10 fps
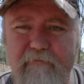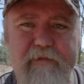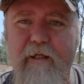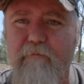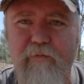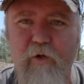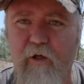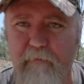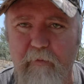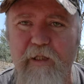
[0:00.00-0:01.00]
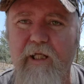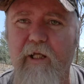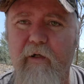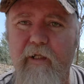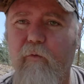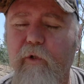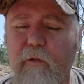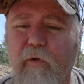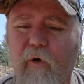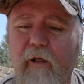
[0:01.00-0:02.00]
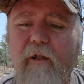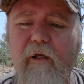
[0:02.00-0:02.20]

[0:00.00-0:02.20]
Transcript: They light up a big area really bright.